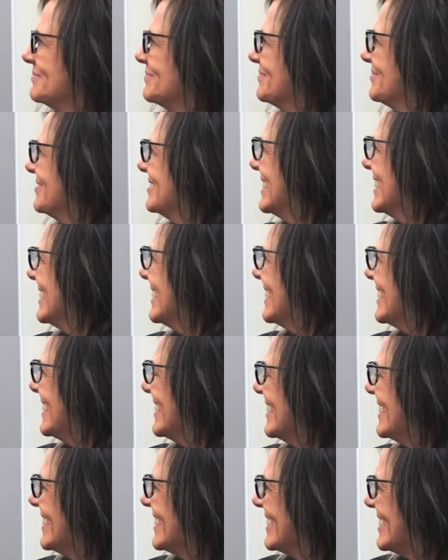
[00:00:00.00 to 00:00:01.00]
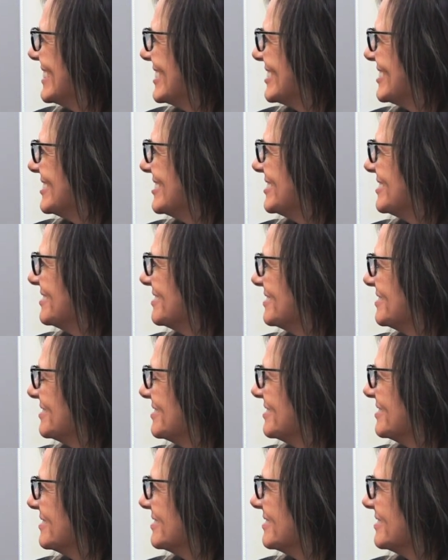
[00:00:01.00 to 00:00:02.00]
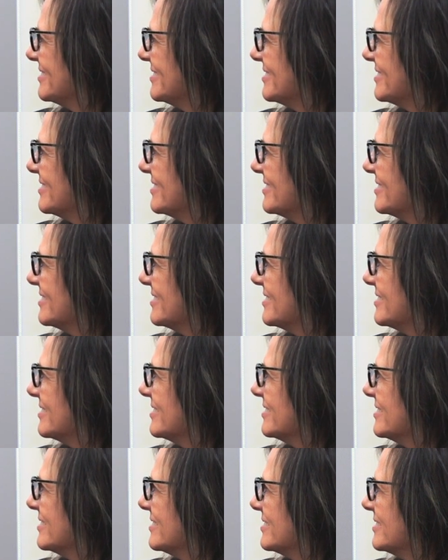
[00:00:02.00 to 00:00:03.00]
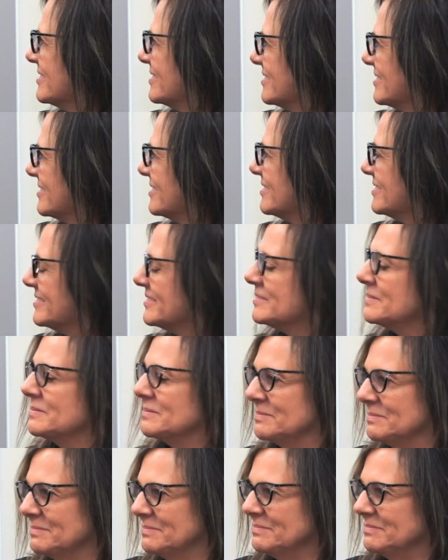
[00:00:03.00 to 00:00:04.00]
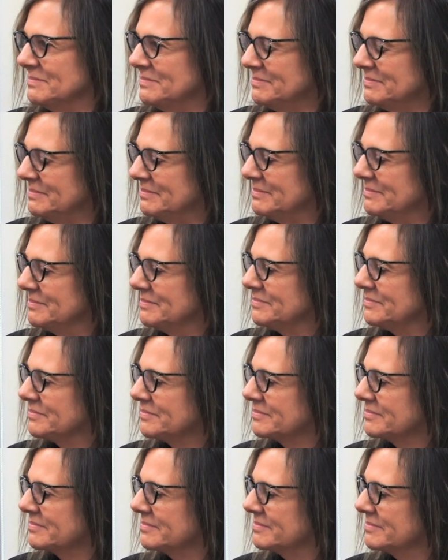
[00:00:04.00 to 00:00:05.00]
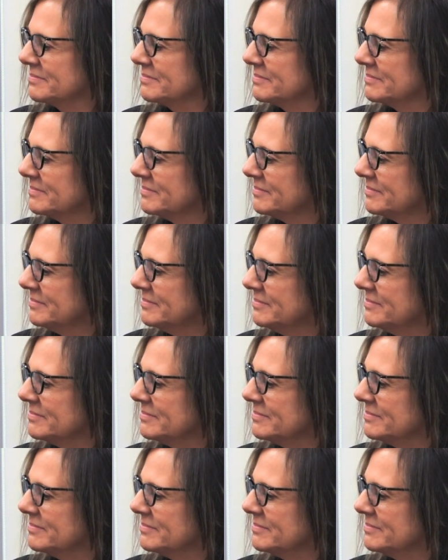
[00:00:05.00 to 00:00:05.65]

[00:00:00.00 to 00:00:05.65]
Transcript: No words are spoken by the person on screen.